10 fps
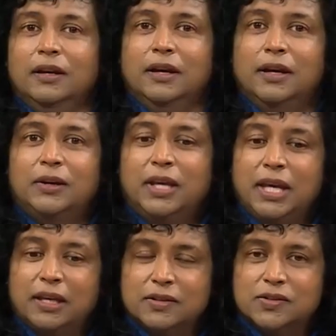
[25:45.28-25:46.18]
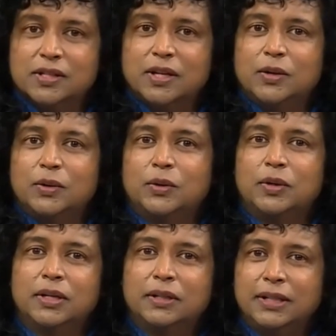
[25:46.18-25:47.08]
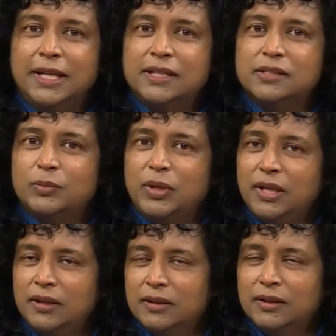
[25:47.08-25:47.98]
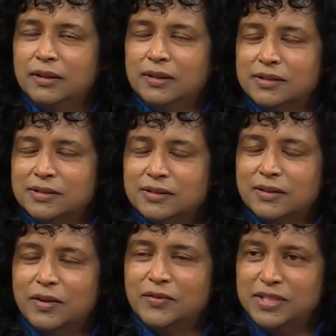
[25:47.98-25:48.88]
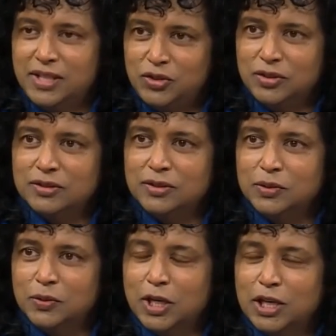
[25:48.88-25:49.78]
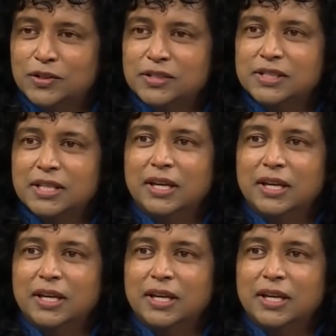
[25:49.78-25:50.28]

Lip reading: Okay, so let's bring this conversation to a close,